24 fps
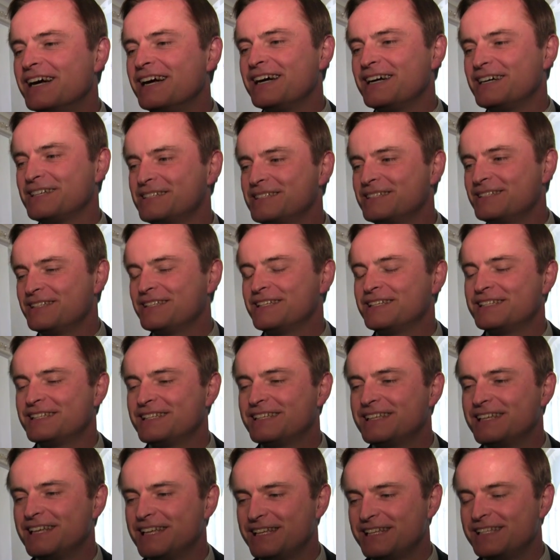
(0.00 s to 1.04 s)
uh,
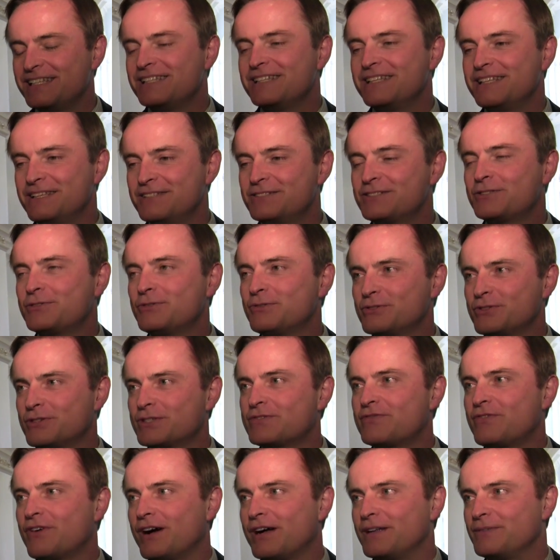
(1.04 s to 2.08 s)
he's doing
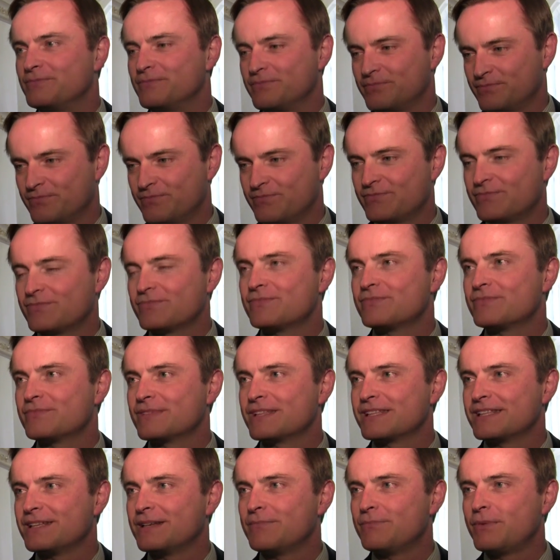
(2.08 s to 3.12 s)
just fine.
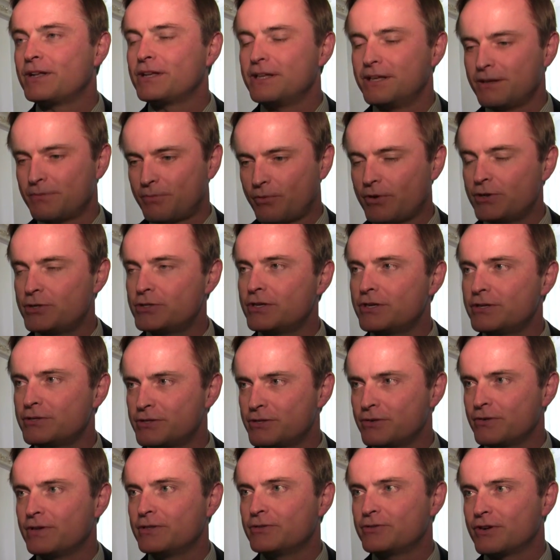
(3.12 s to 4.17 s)
But he uh,
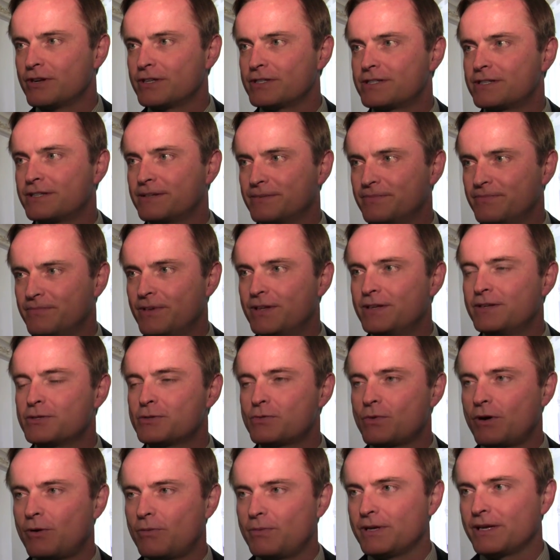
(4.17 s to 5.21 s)
appreciates your interest and his well